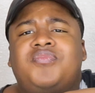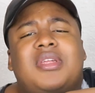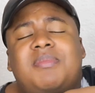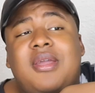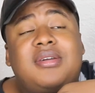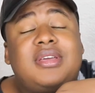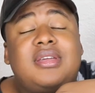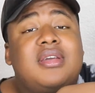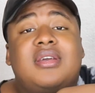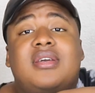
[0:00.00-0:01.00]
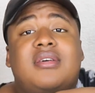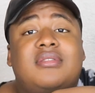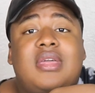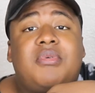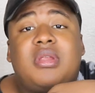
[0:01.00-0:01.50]
and apparently
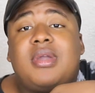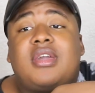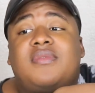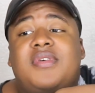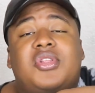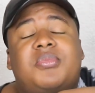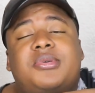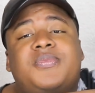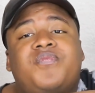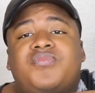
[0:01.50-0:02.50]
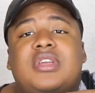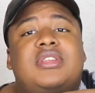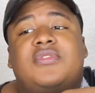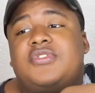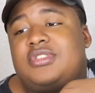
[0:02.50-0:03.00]
they want to make it available in
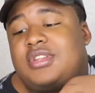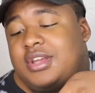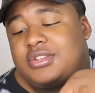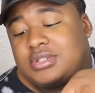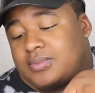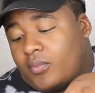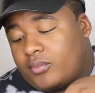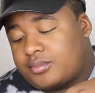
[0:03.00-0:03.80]
different states.